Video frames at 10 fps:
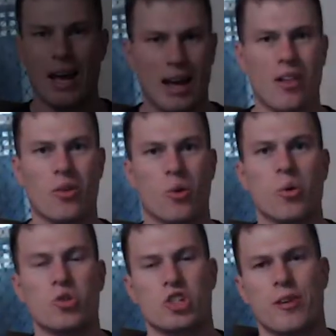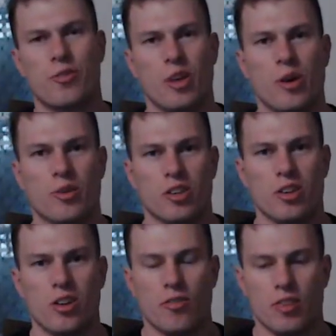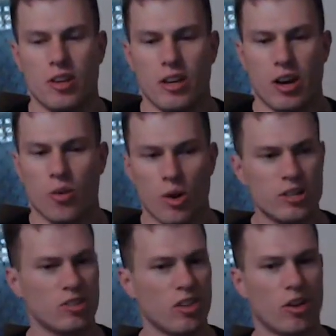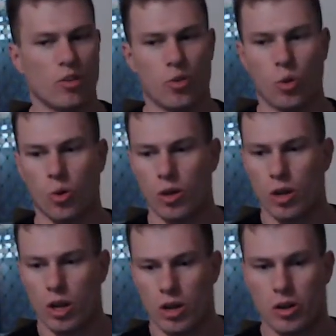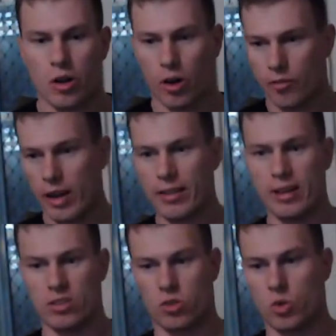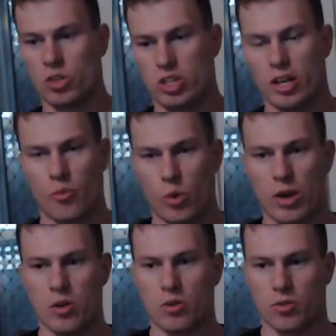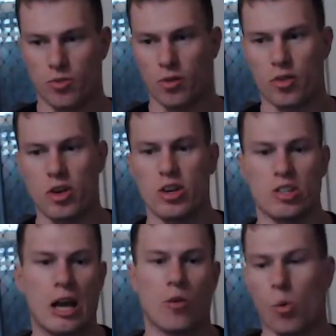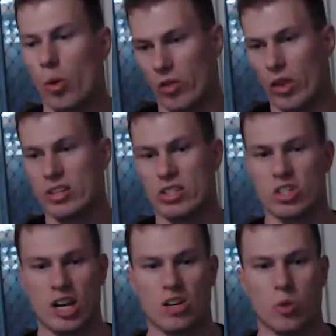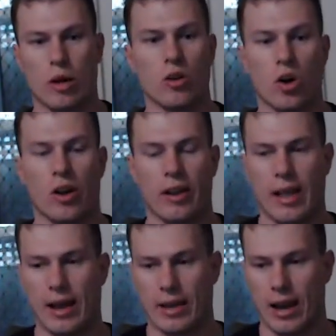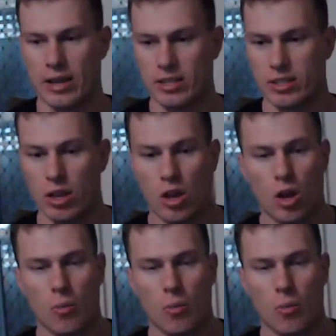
Hello all, Jeff here with a new video. Recently I thought, I've had these Logitech wheels for a few years now, or at least the G29 in that case.